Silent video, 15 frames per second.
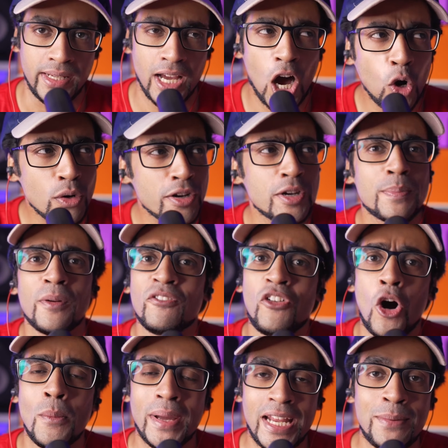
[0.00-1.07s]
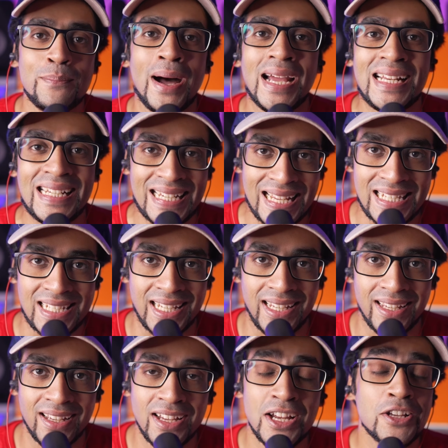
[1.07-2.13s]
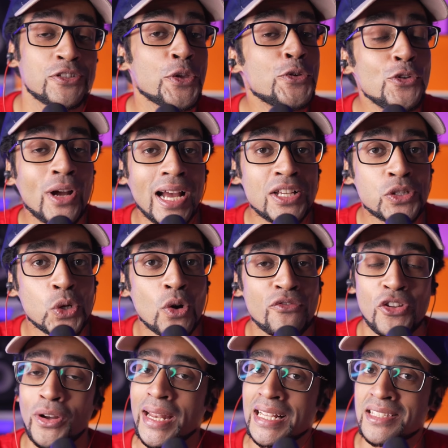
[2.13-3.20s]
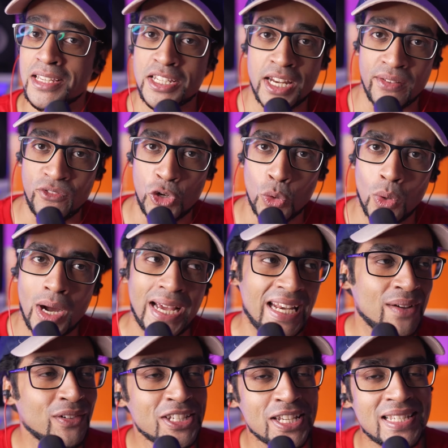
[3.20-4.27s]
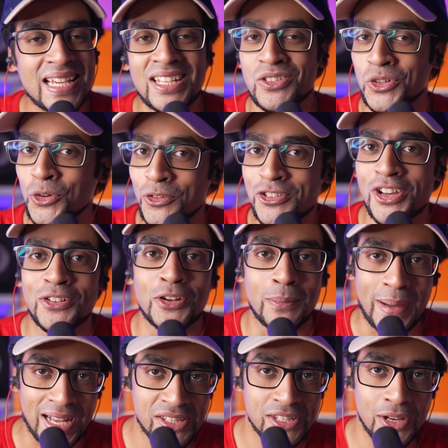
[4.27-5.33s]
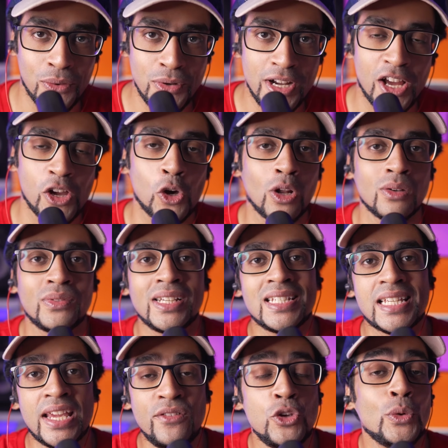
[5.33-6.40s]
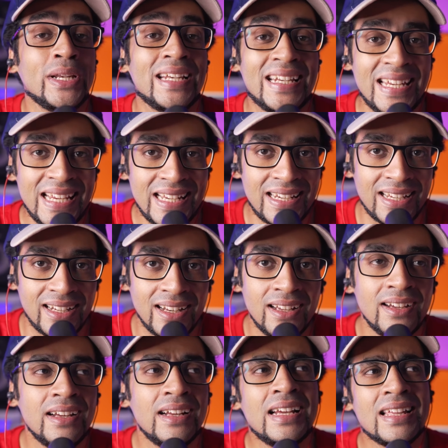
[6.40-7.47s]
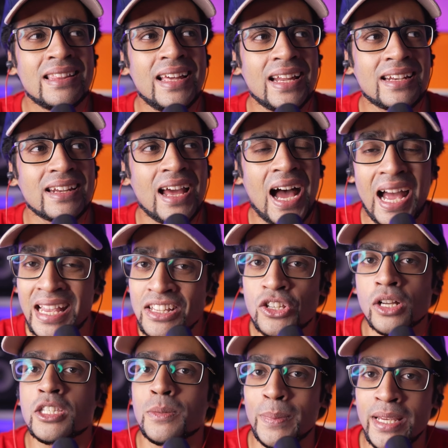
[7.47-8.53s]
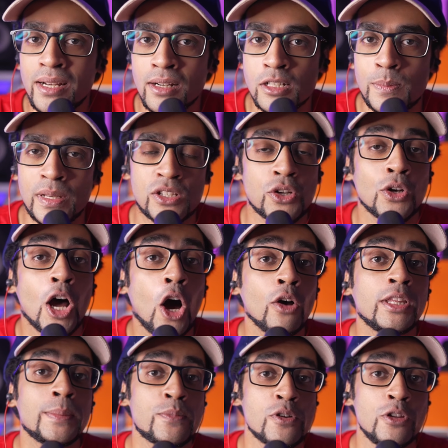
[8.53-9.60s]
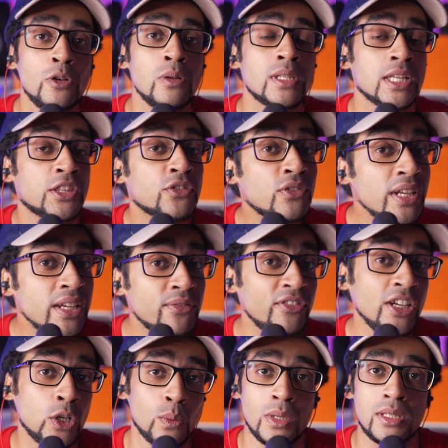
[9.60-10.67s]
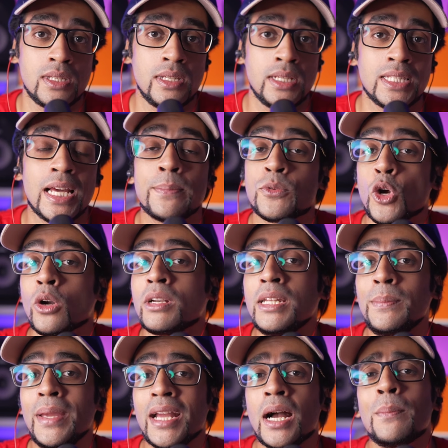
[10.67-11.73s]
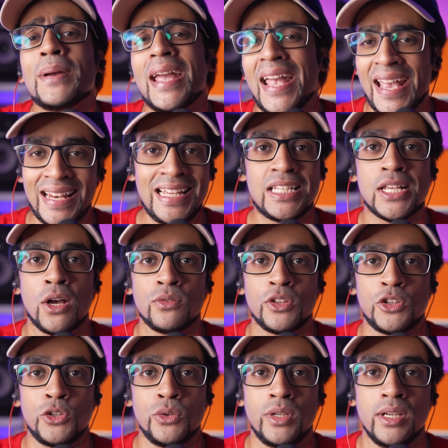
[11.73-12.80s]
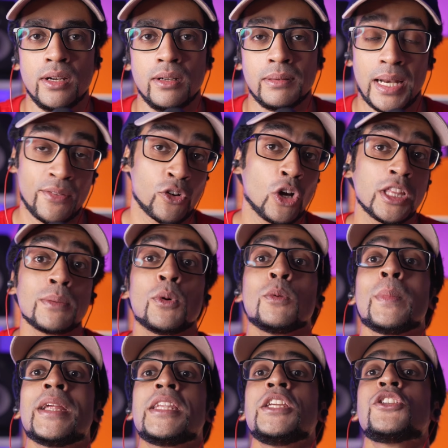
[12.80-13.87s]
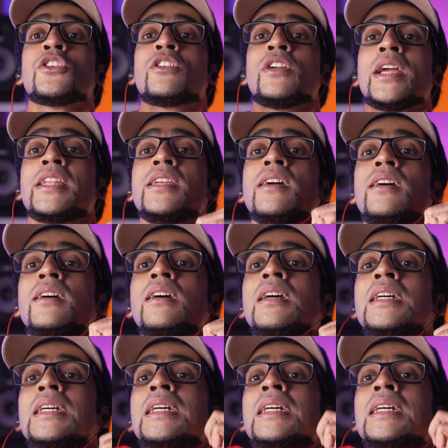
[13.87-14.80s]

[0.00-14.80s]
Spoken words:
How did it perform in my testing? So you guys know, if you're an existing viewer, I never just say it's good sound or bad sound. I always give you in detail that I judge speakers based on how they produce the three frequencies that broadly make up any sound that you hear. And I've got them on my t-shirt right here.